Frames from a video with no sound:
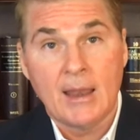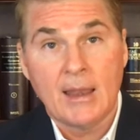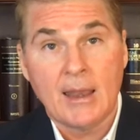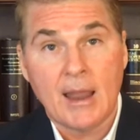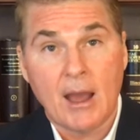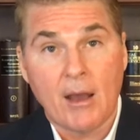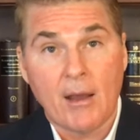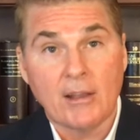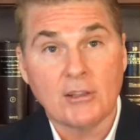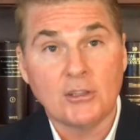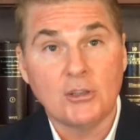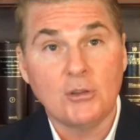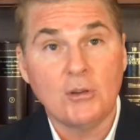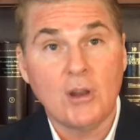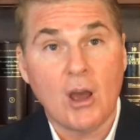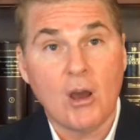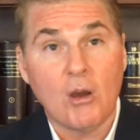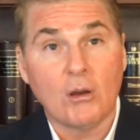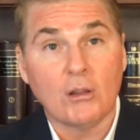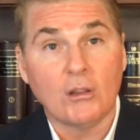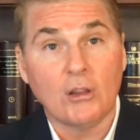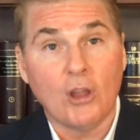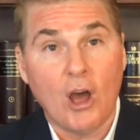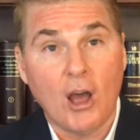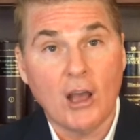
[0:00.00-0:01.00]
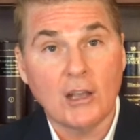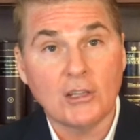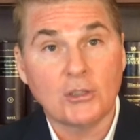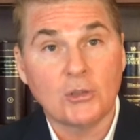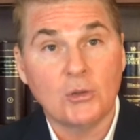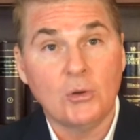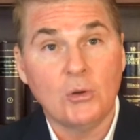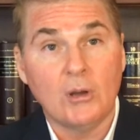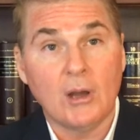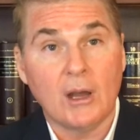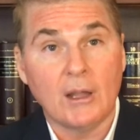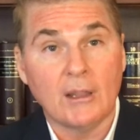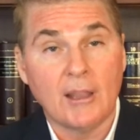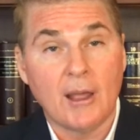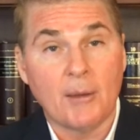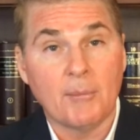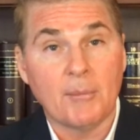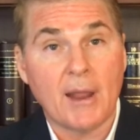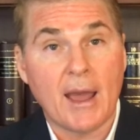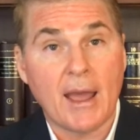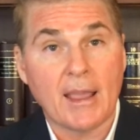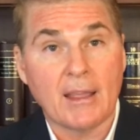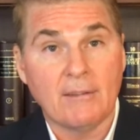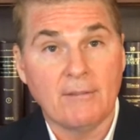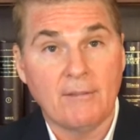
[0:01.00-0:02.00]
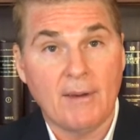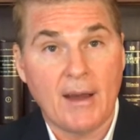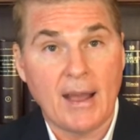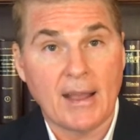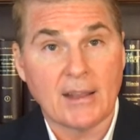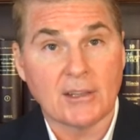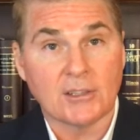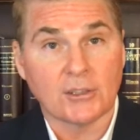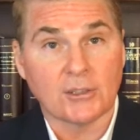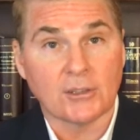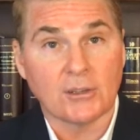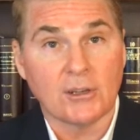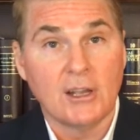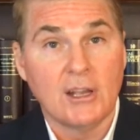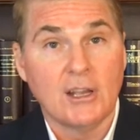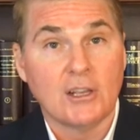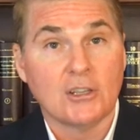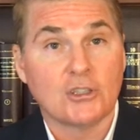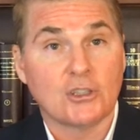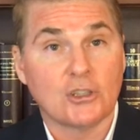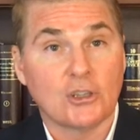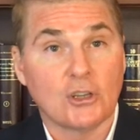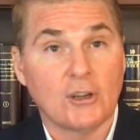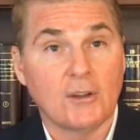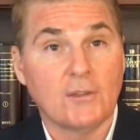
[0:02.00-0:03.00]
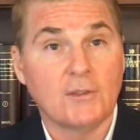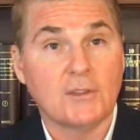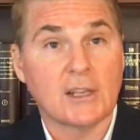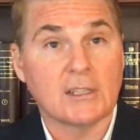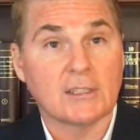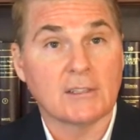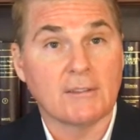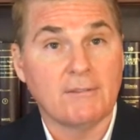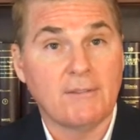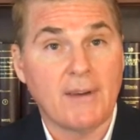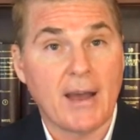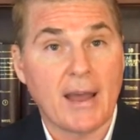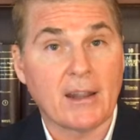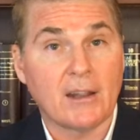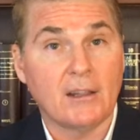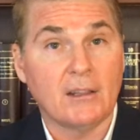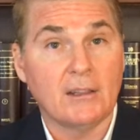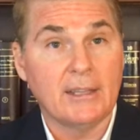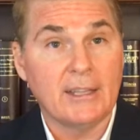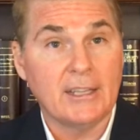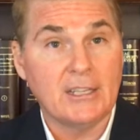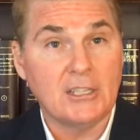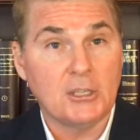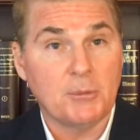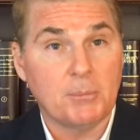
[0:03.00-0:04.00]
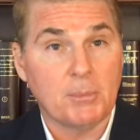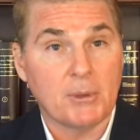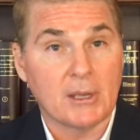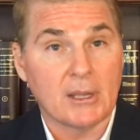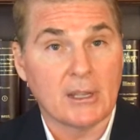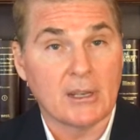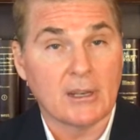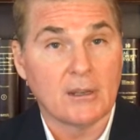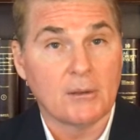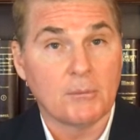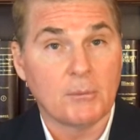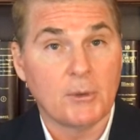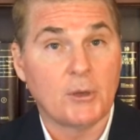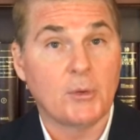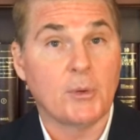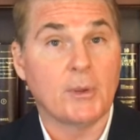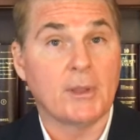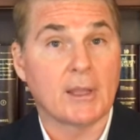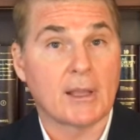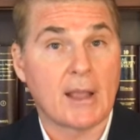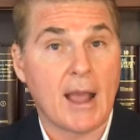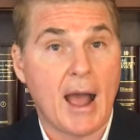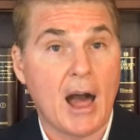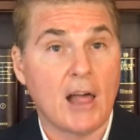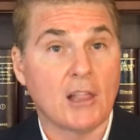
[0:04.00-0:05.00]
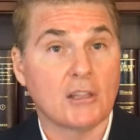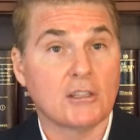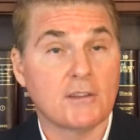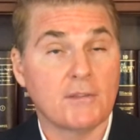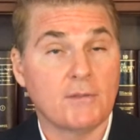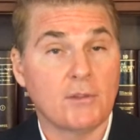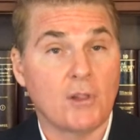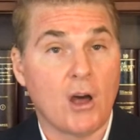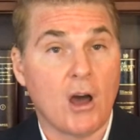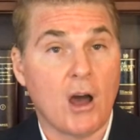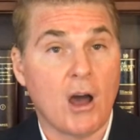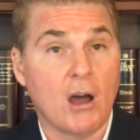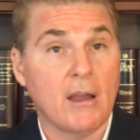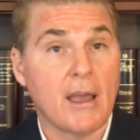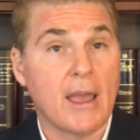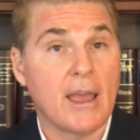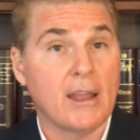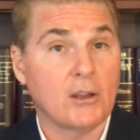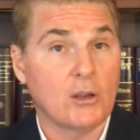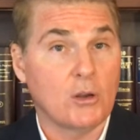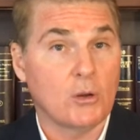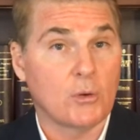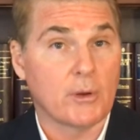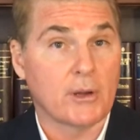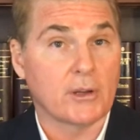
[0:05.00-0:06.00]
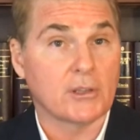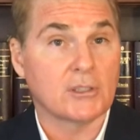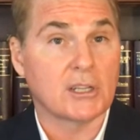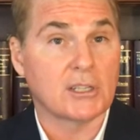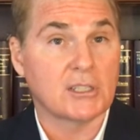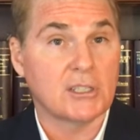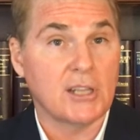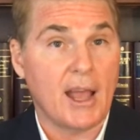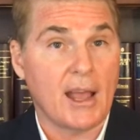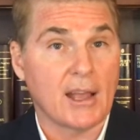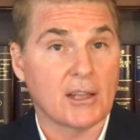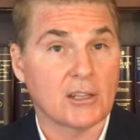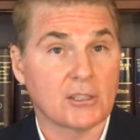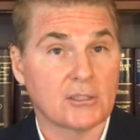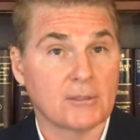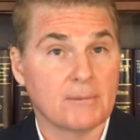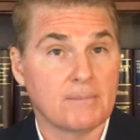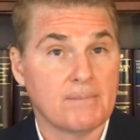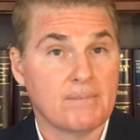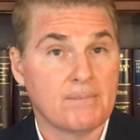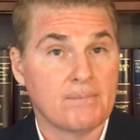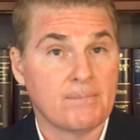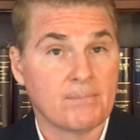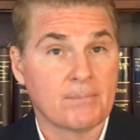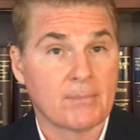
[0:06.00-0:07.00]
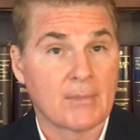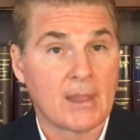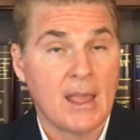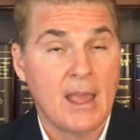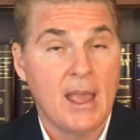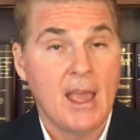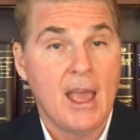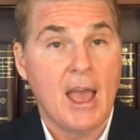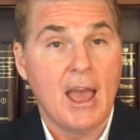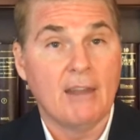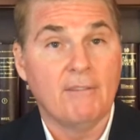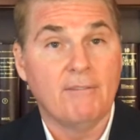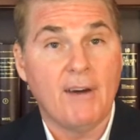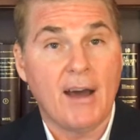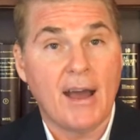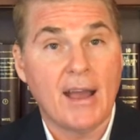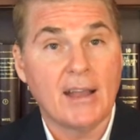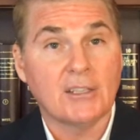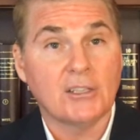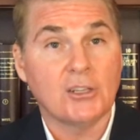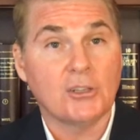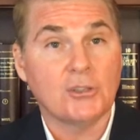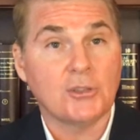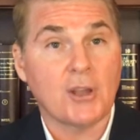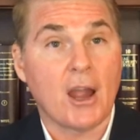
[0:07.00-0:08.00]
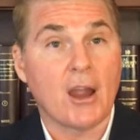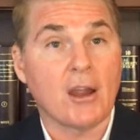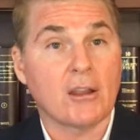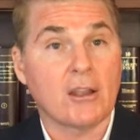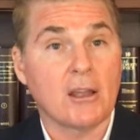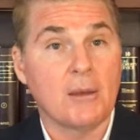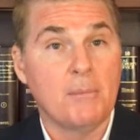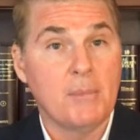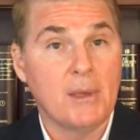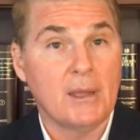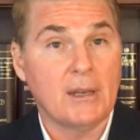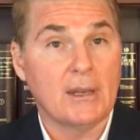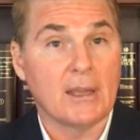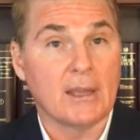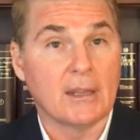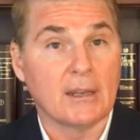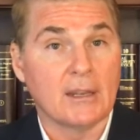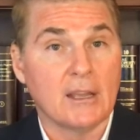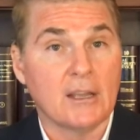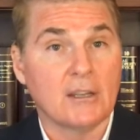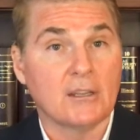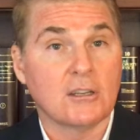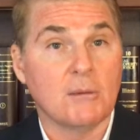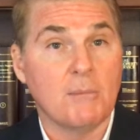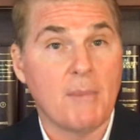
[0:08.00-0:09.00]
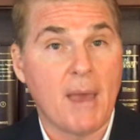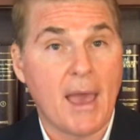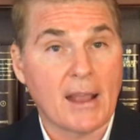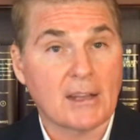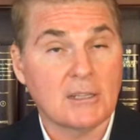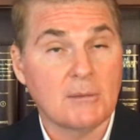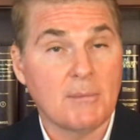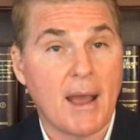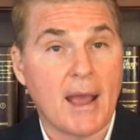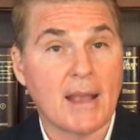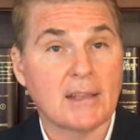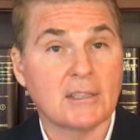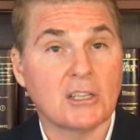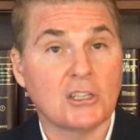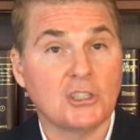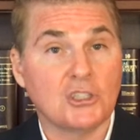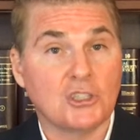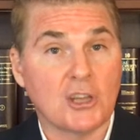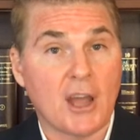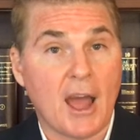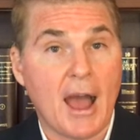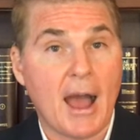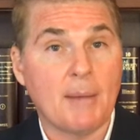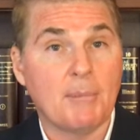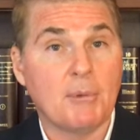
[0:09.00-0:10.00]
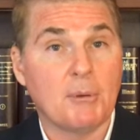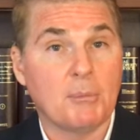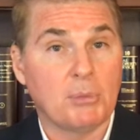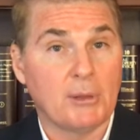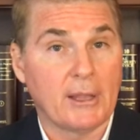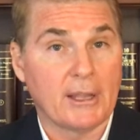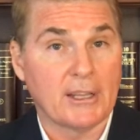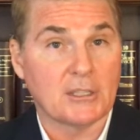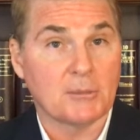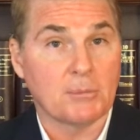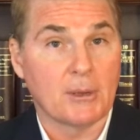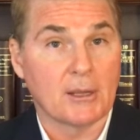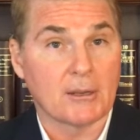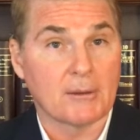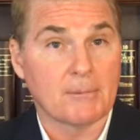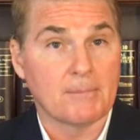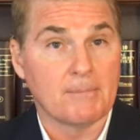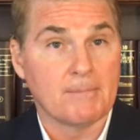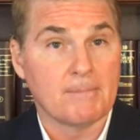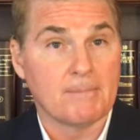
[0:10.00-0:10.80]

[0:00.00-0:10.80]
Now, as you know, a law school alumni advisor serves as a vital linchpin between the College of Law and career success. Advisors are committed to maximizing job placement.